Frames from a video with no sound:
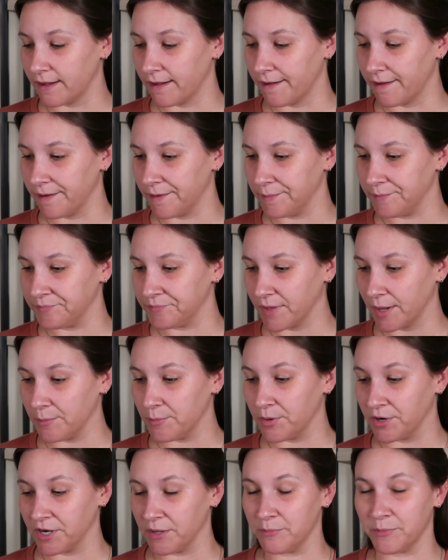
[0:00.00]
I'm
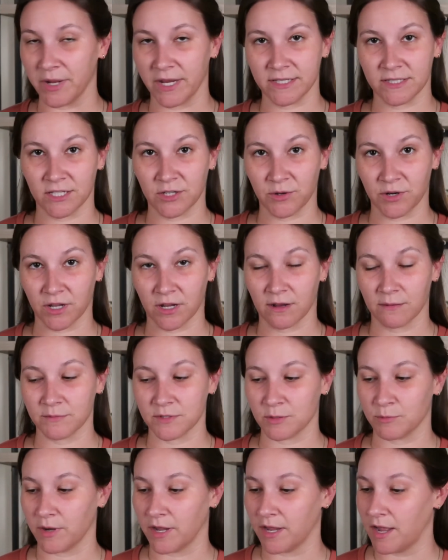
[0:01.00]
pretty basic when it comes
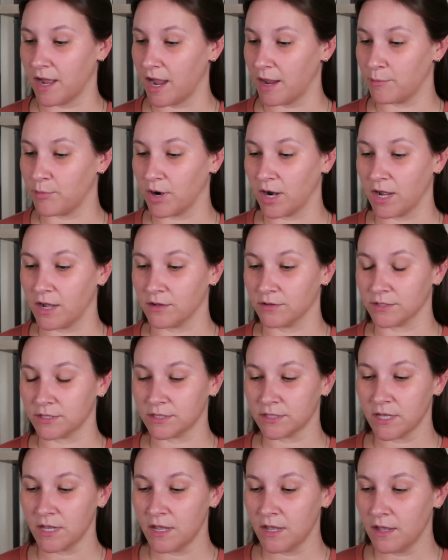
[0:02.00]
to my eyebrows.